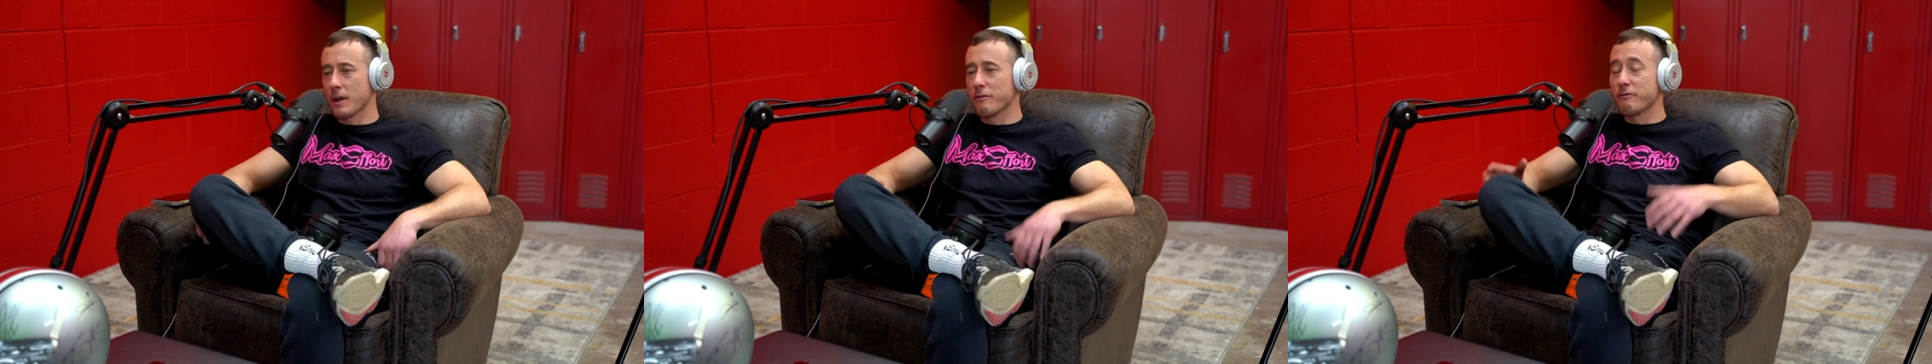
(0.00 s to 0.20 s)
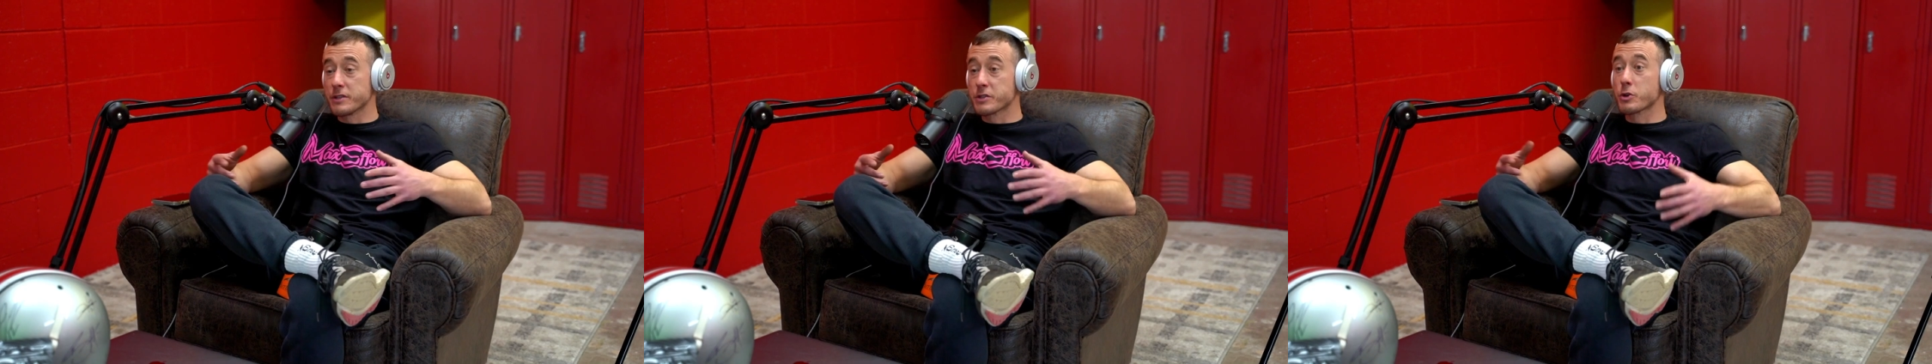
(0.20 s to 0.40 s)

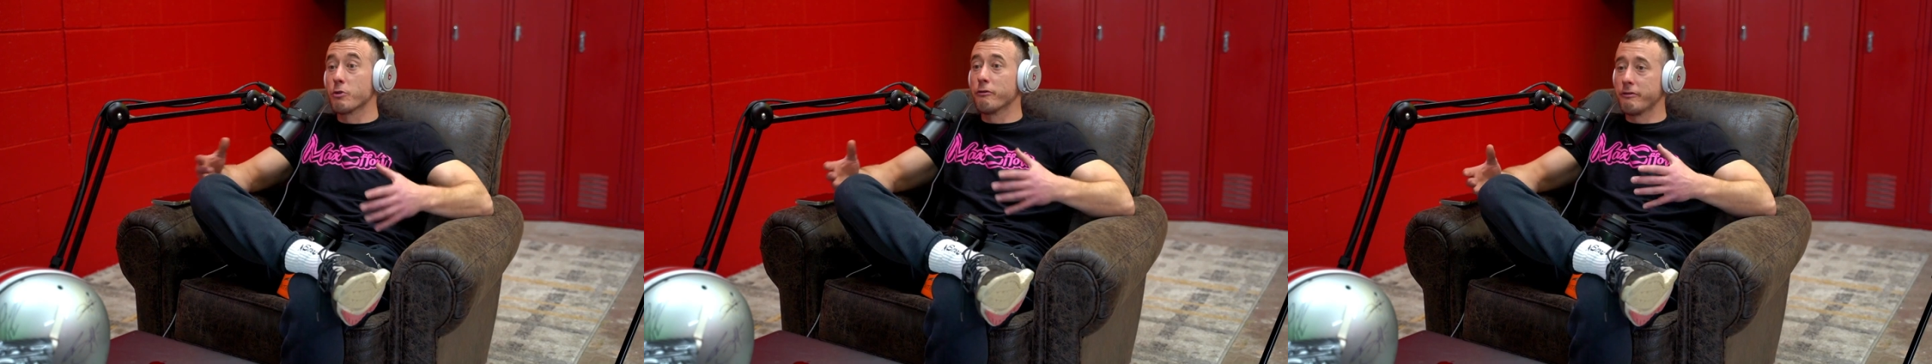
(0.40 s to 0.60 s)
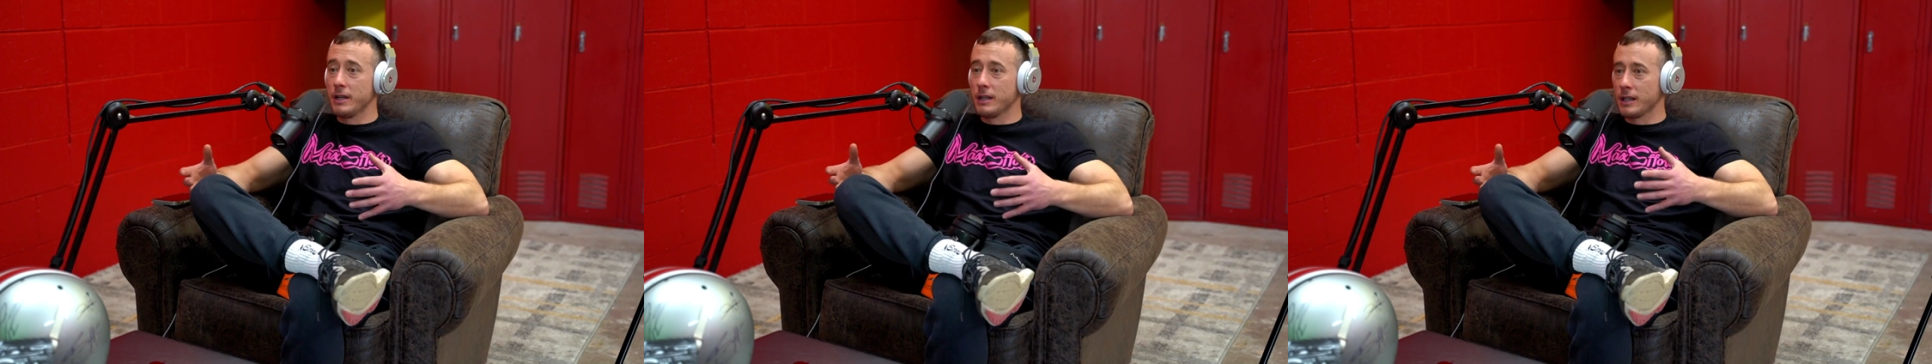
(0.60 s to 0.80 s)

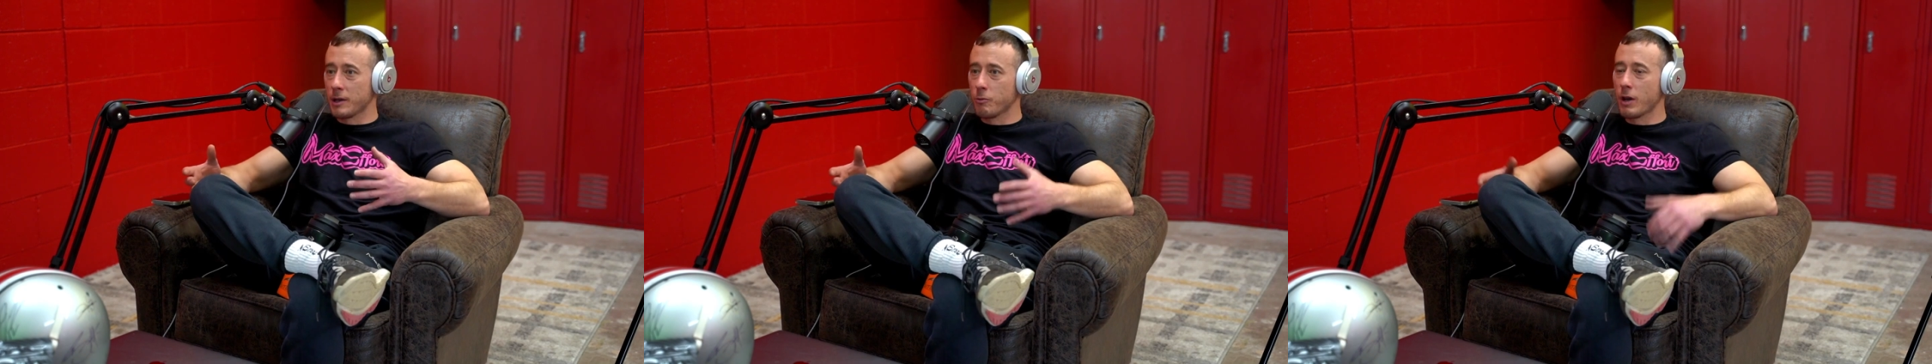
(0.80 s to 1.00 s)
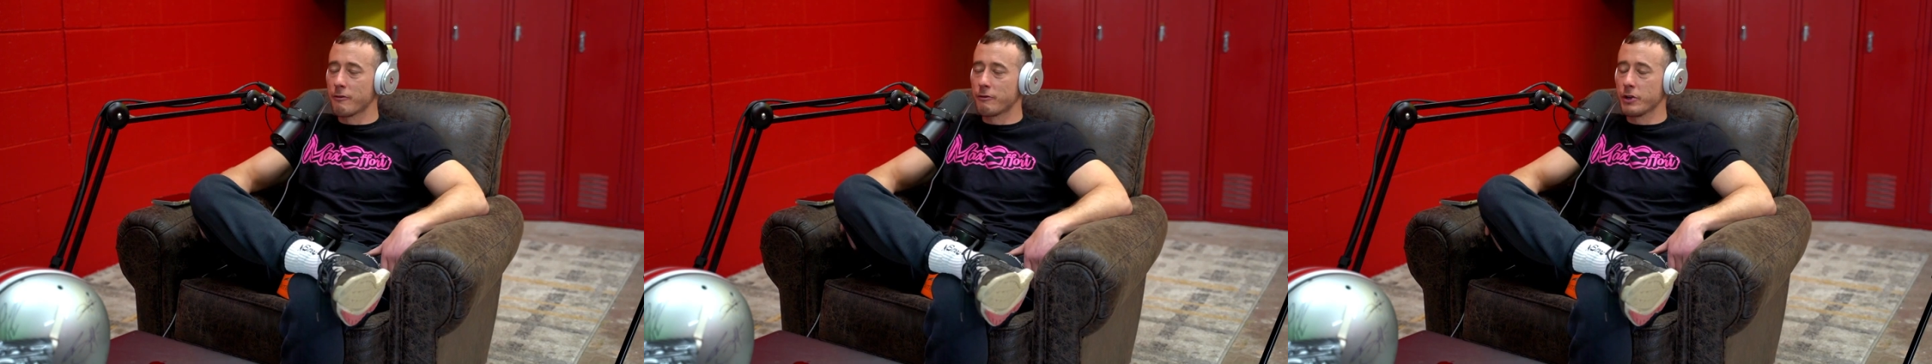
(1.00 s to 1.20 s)
physical
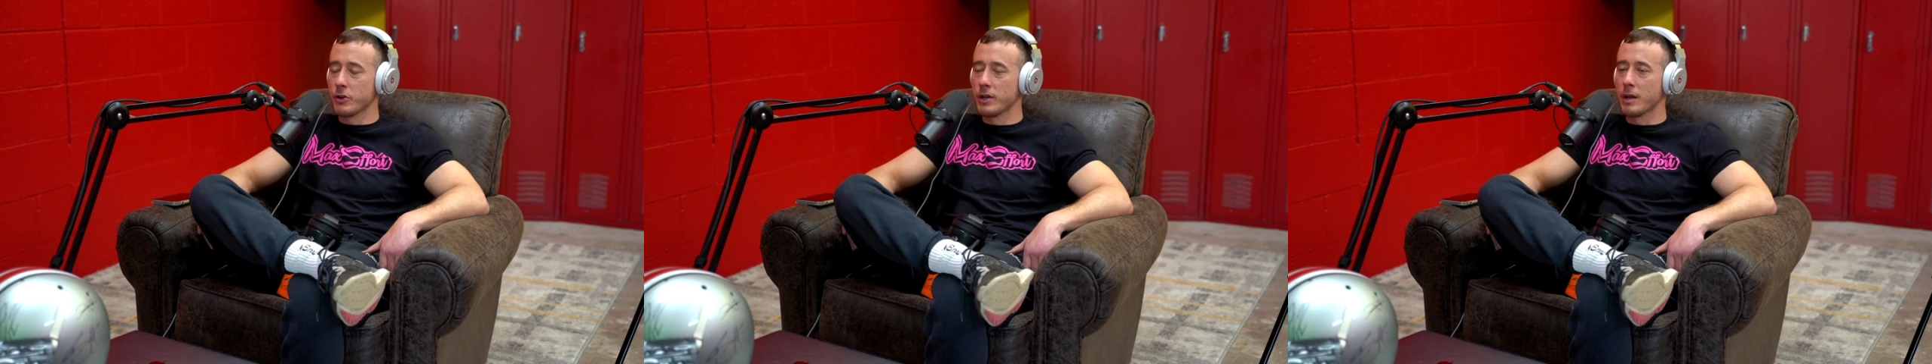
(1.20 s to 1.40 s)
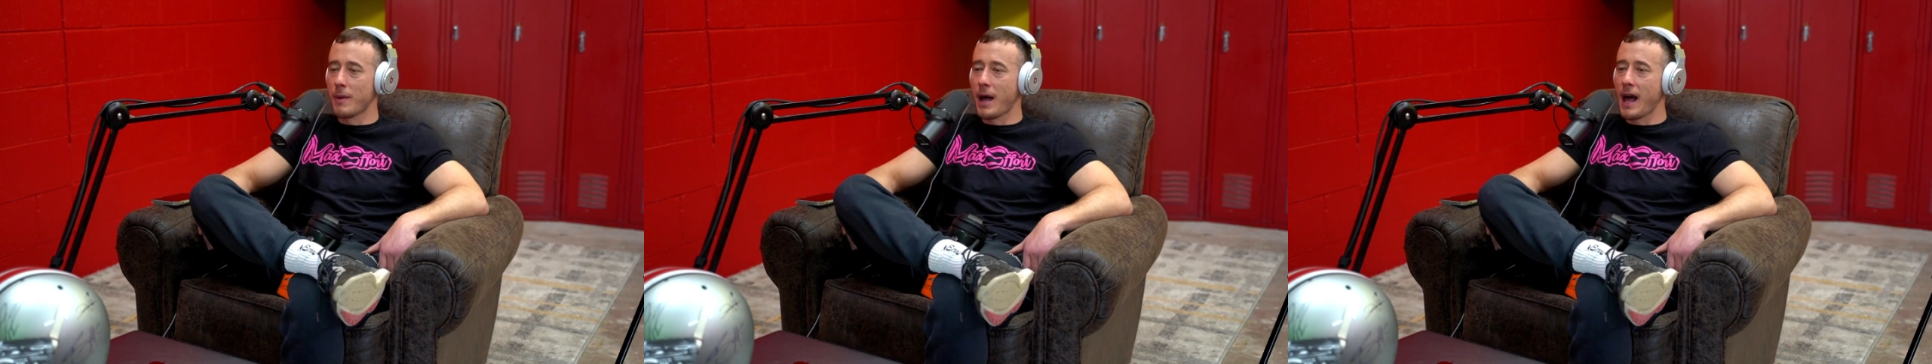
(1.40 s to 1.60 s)
feeling whenever
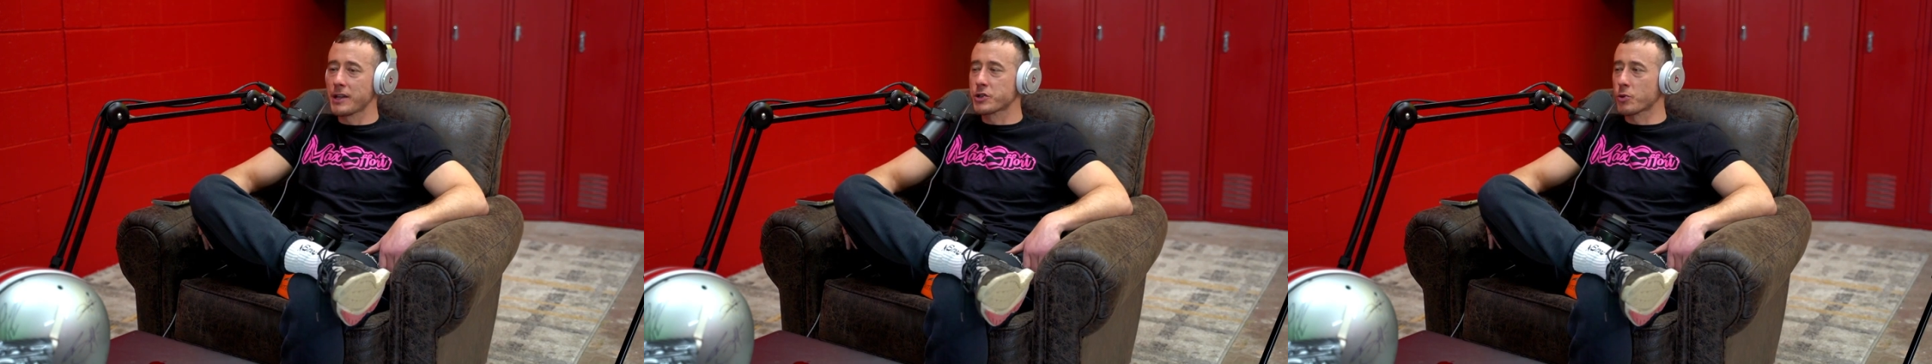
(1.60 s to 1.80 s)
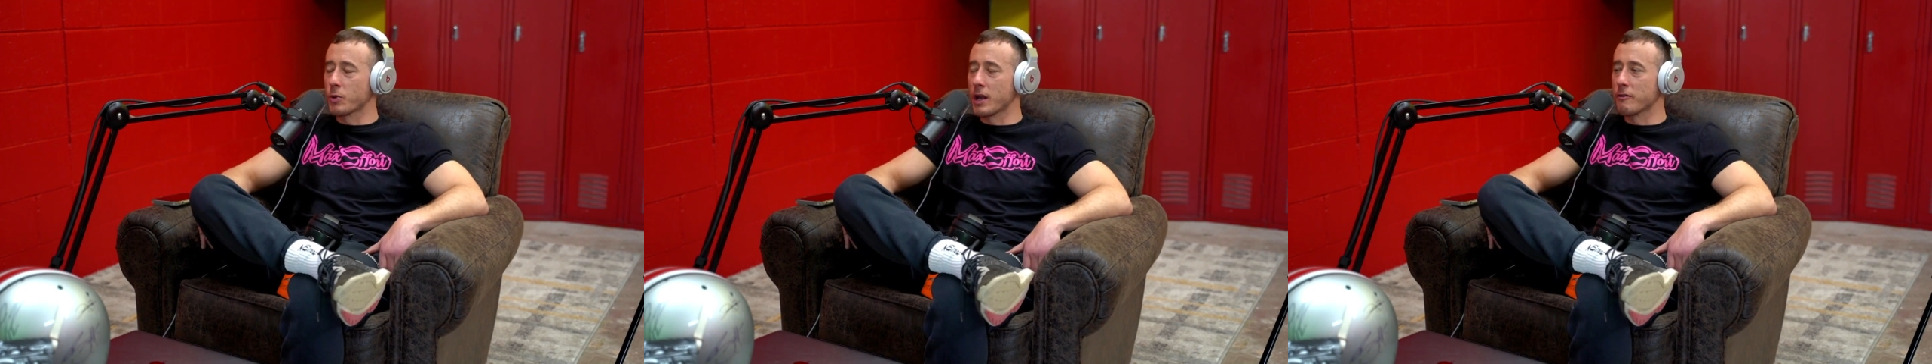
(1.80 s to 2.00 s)
you're in a
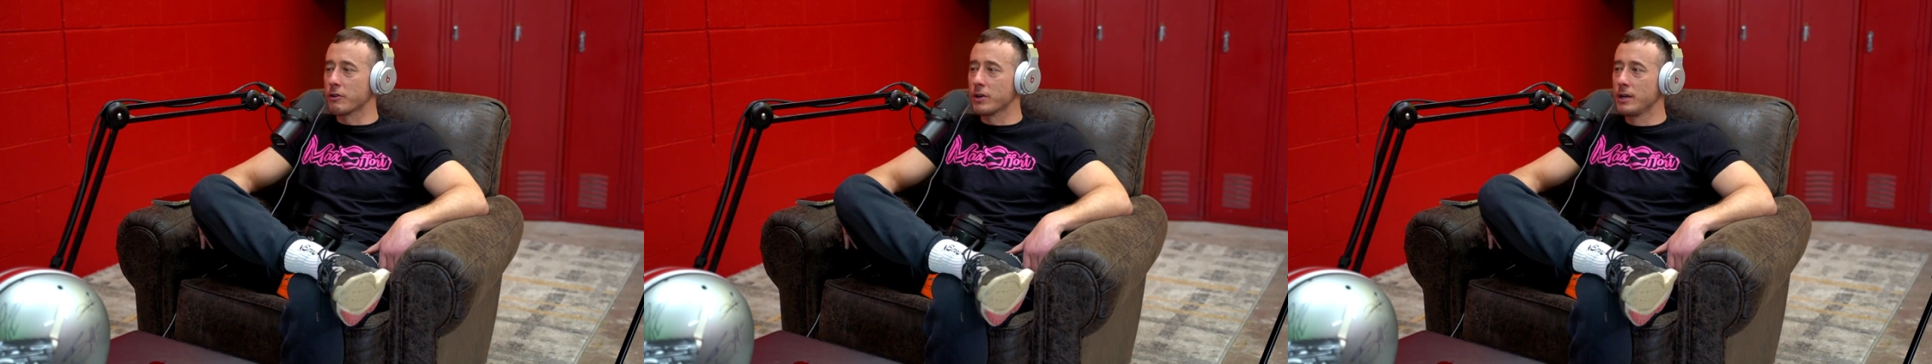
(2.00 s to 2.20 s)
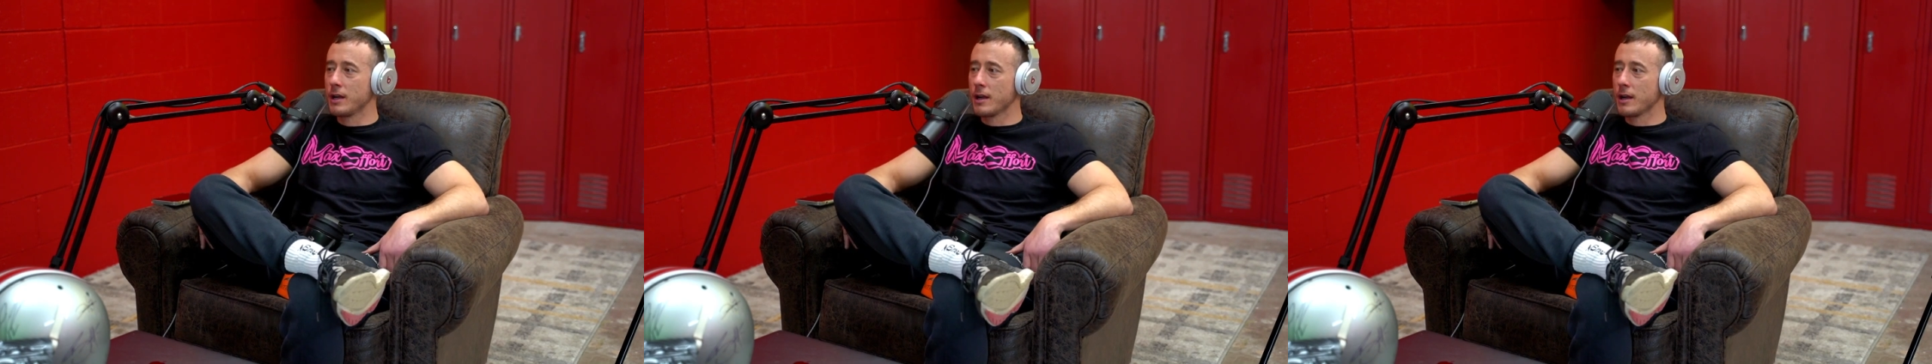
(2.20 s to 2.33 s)
match or whatever.